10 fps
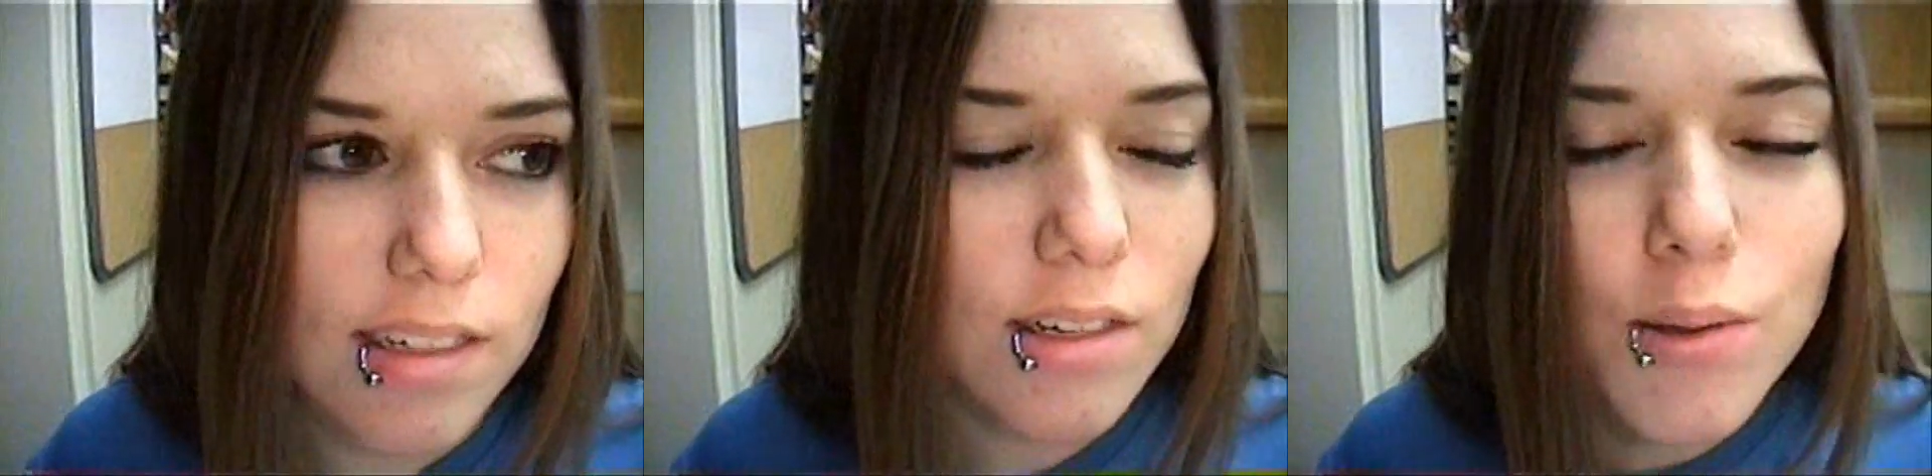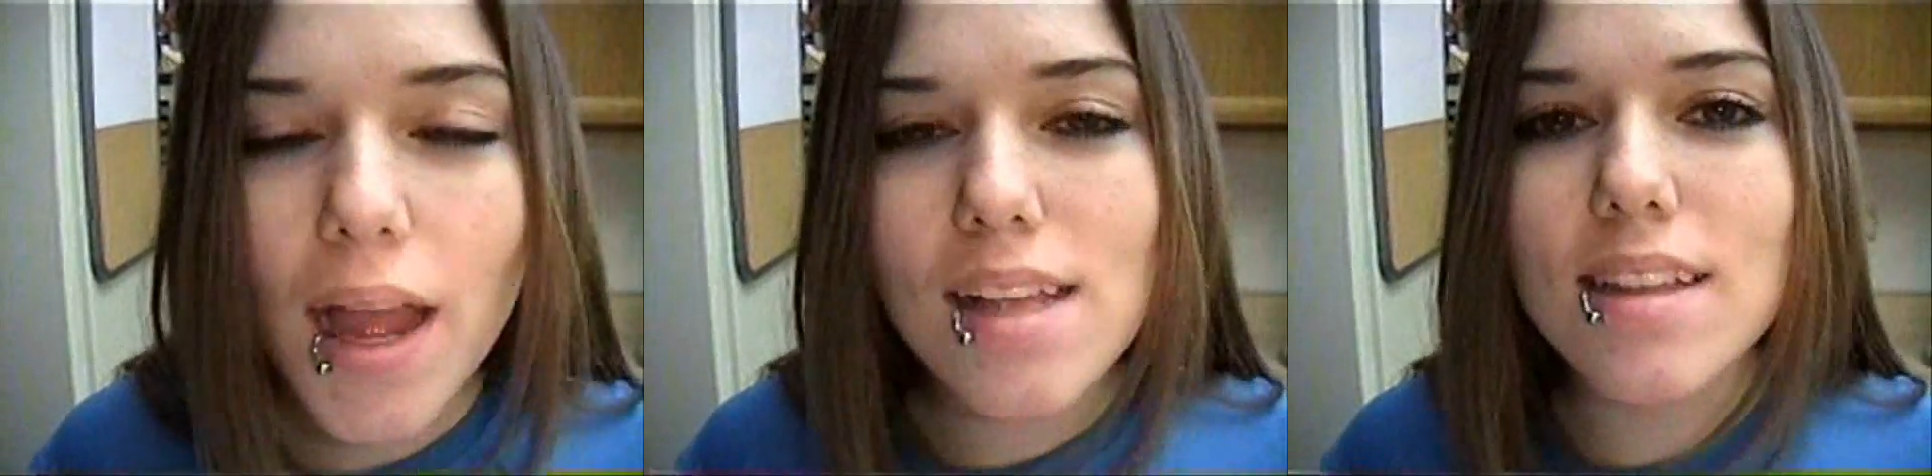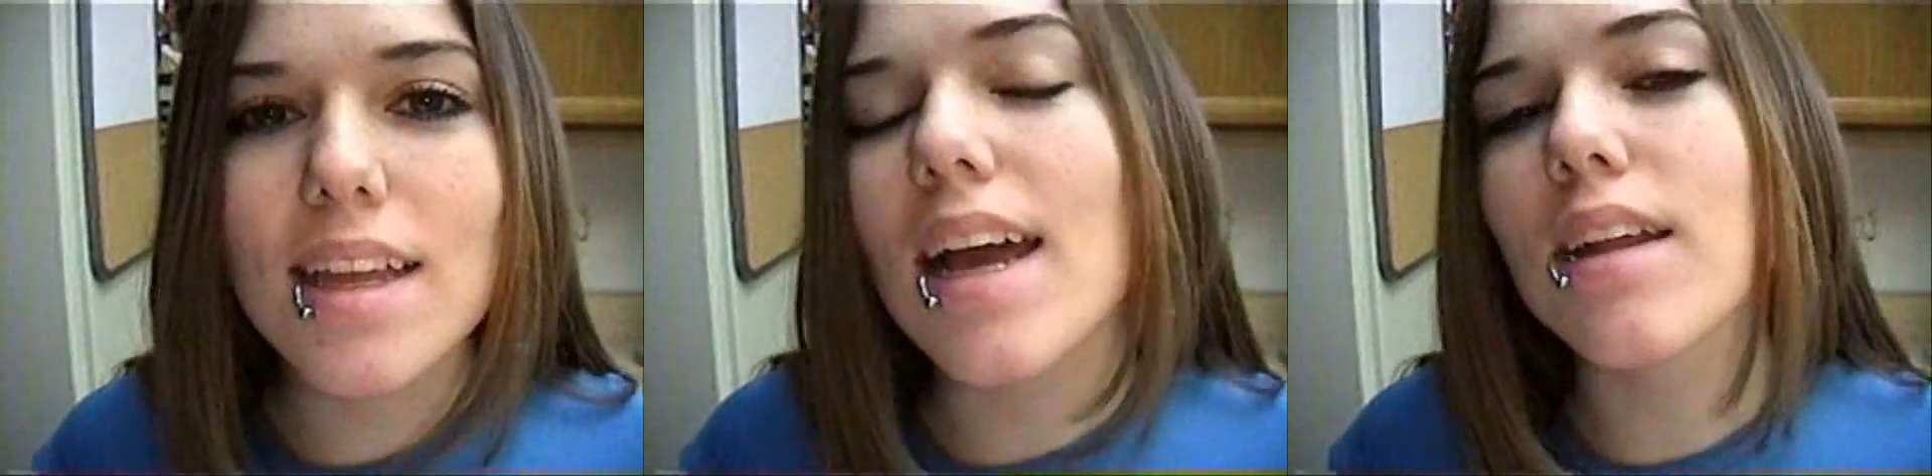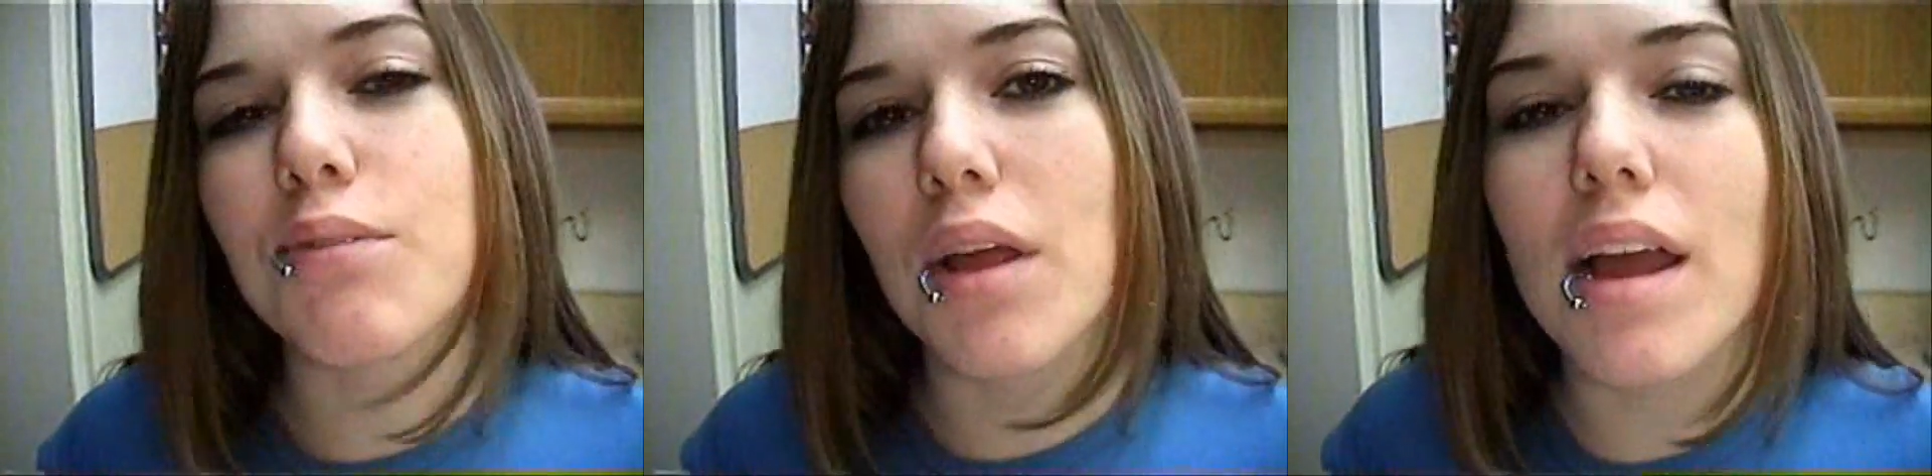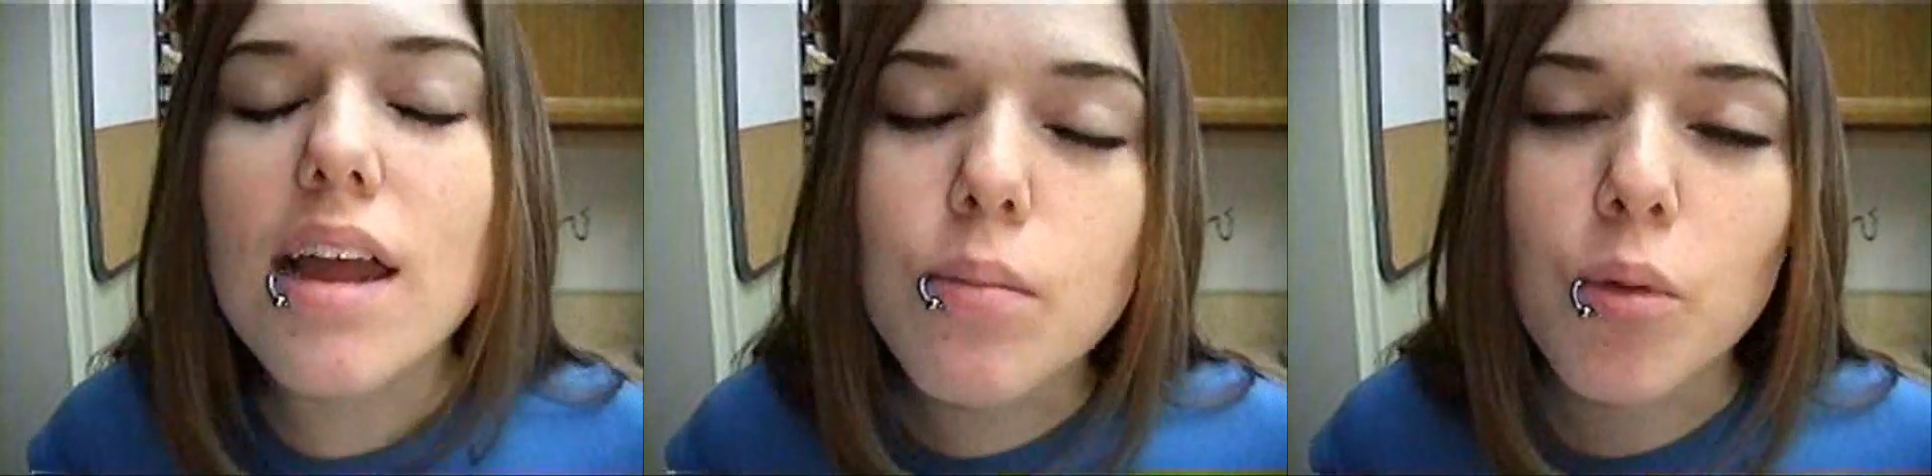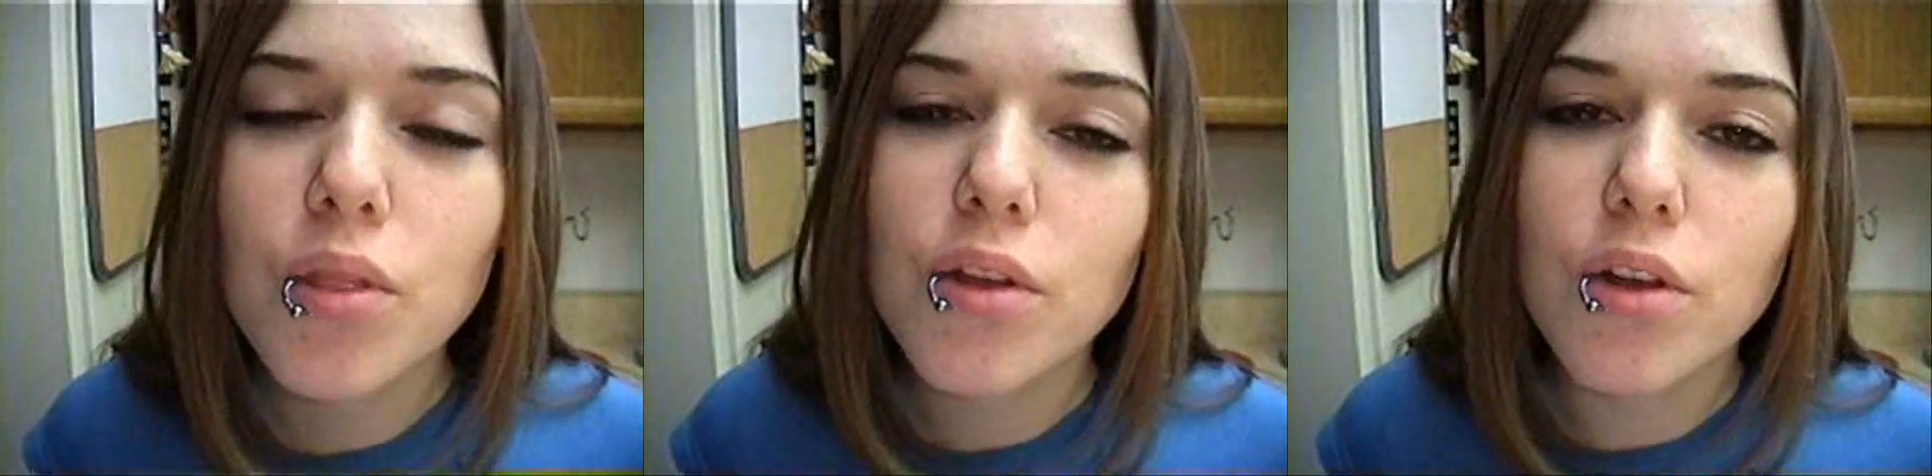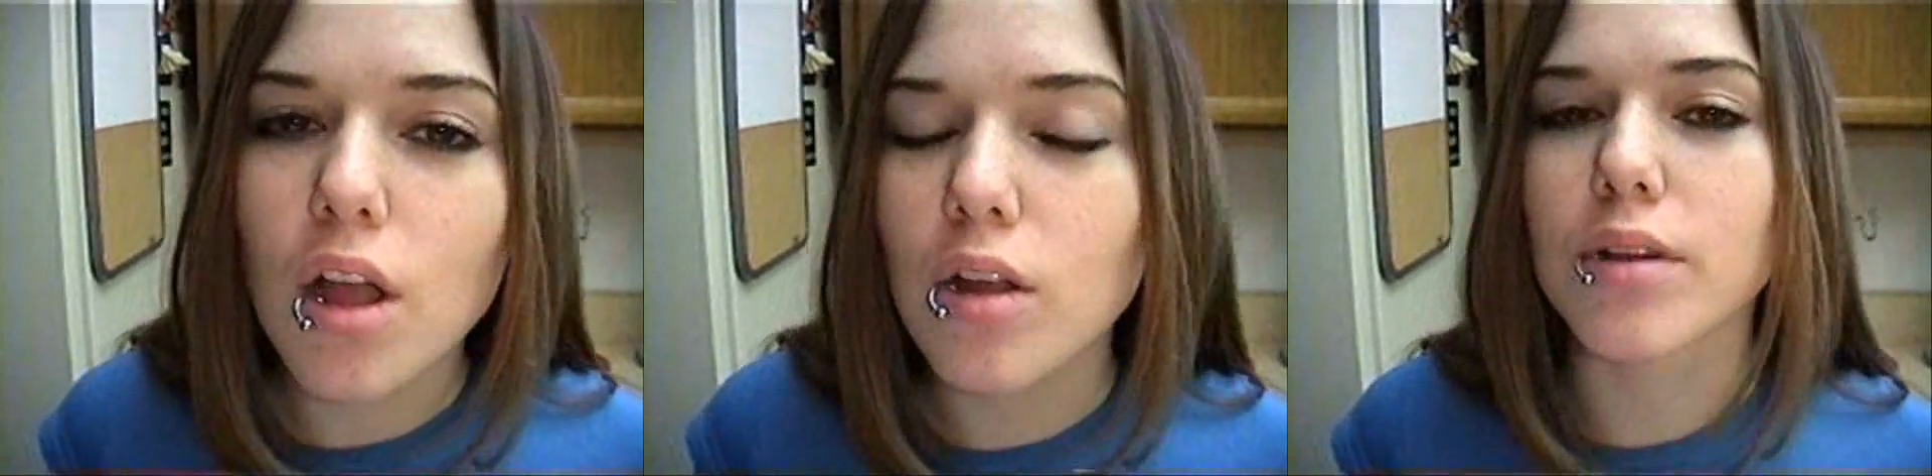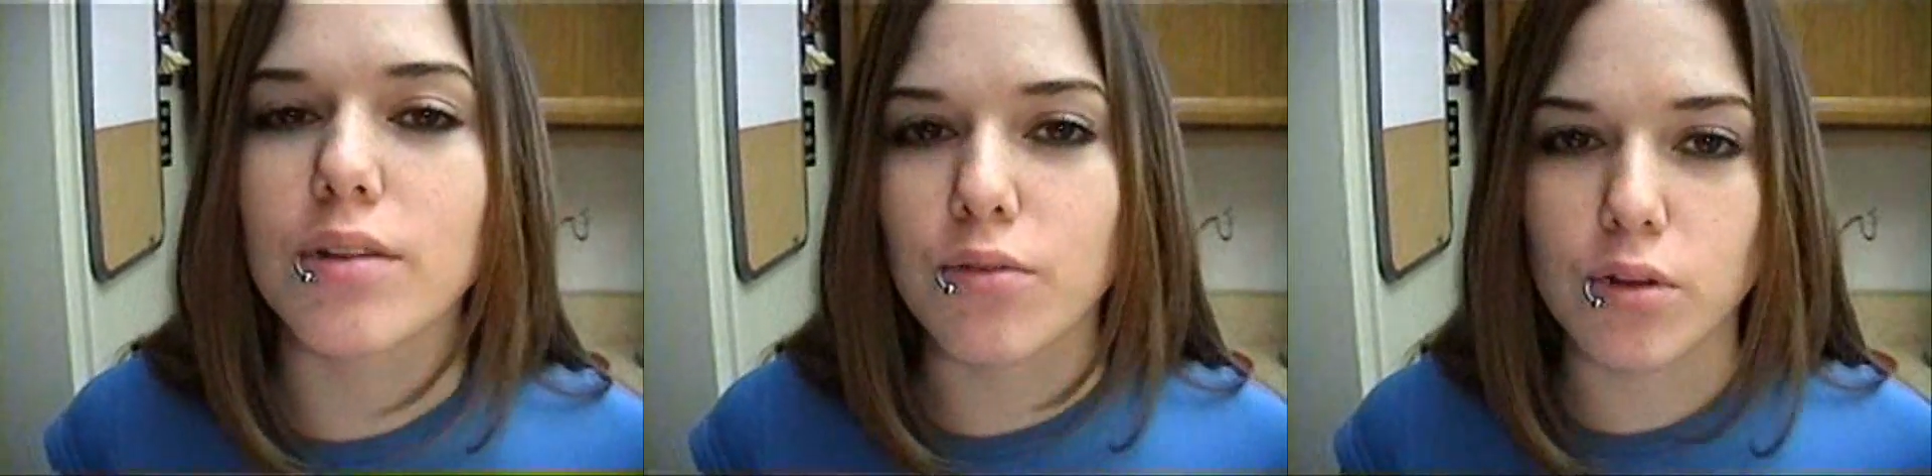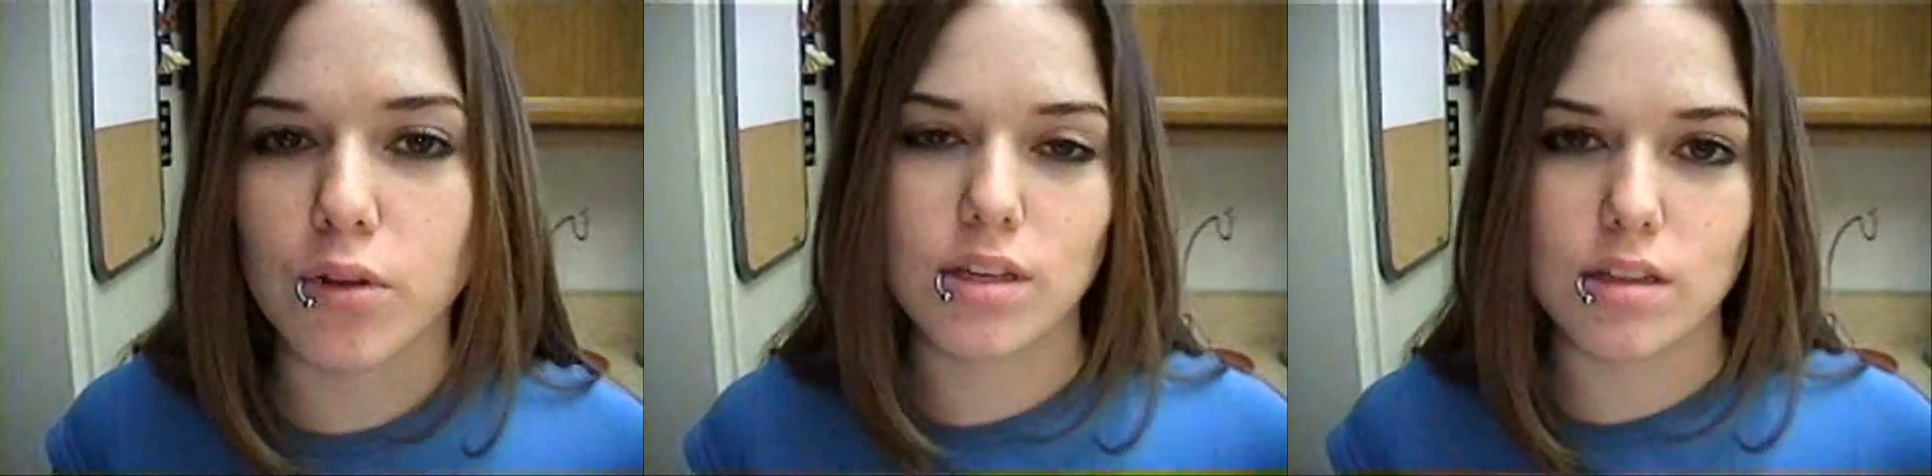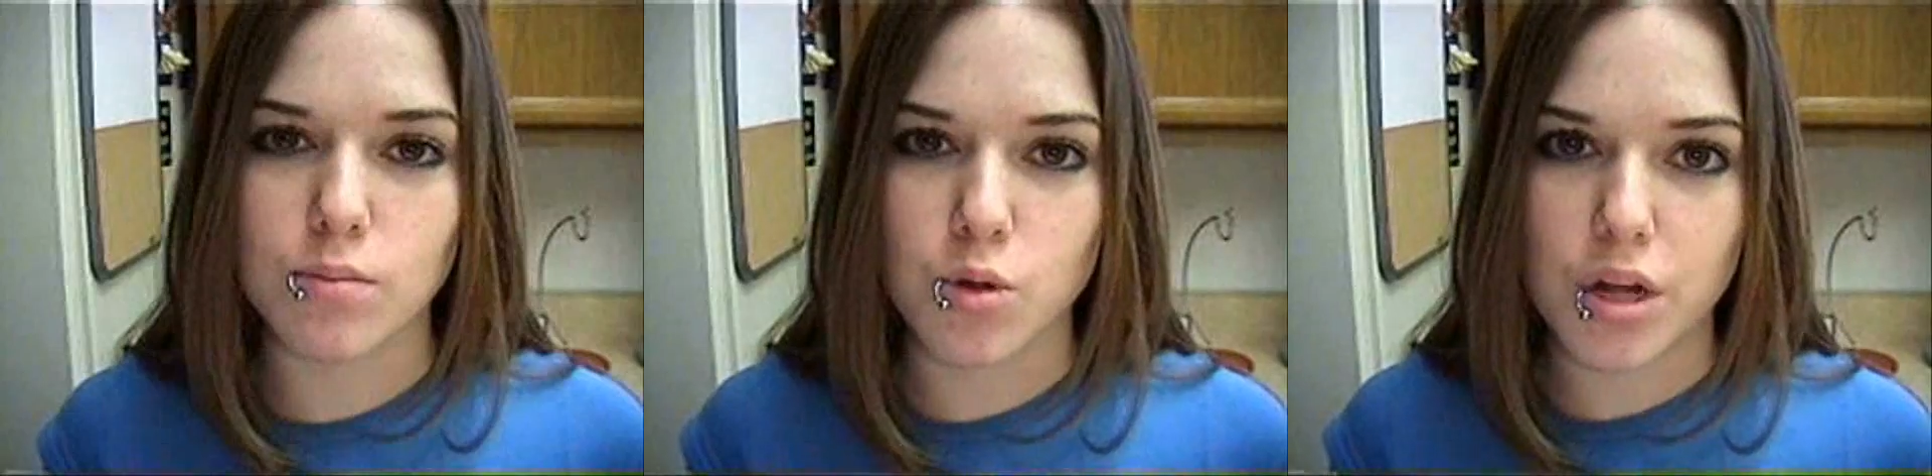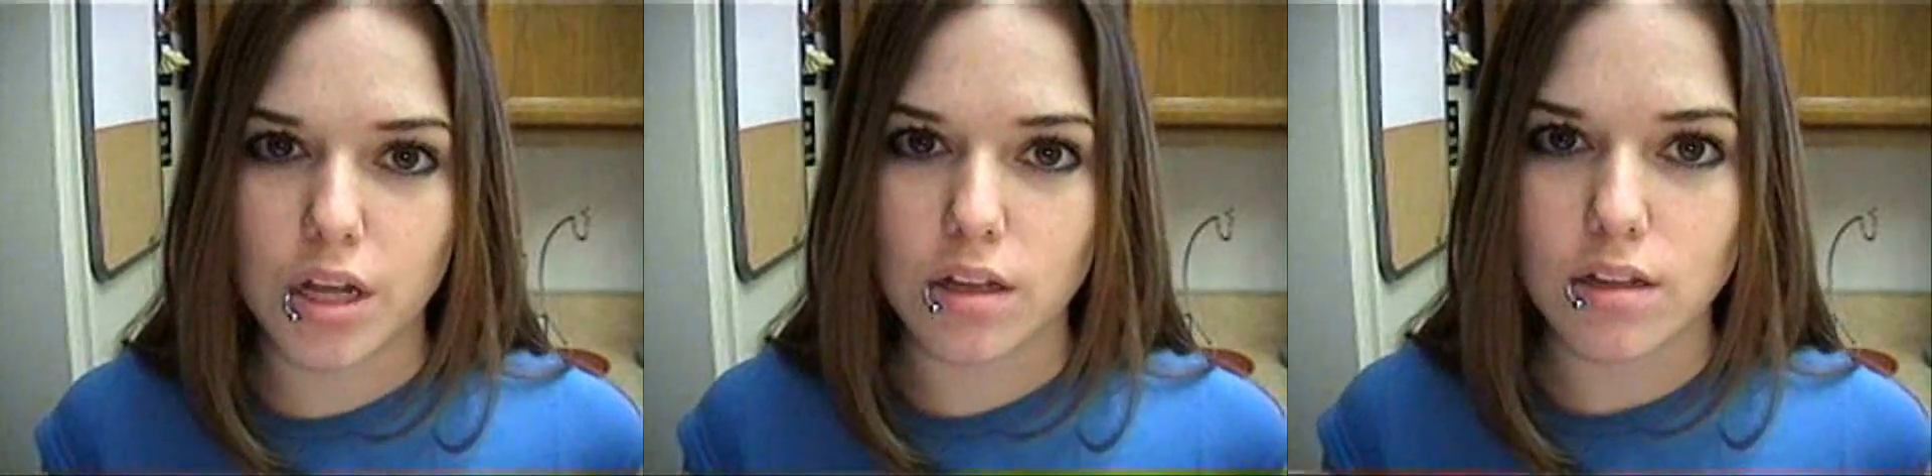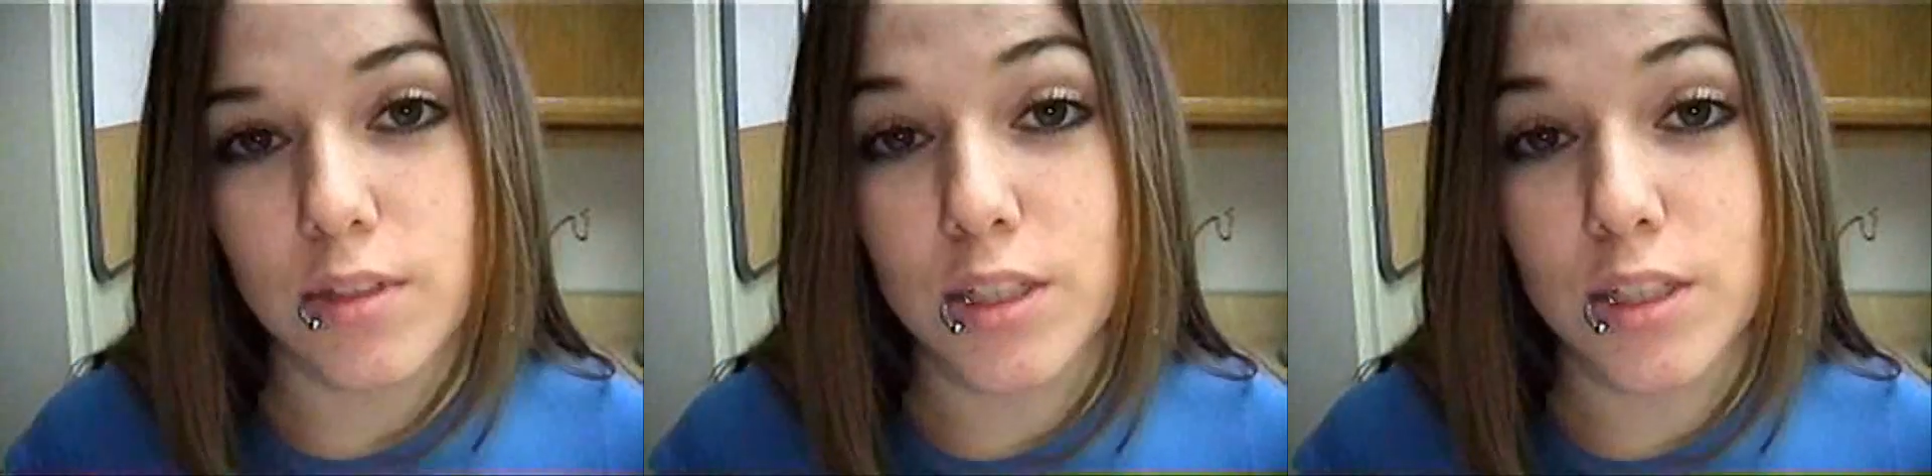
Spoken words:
And who has that kind of time when they're hungry first thing in the morning?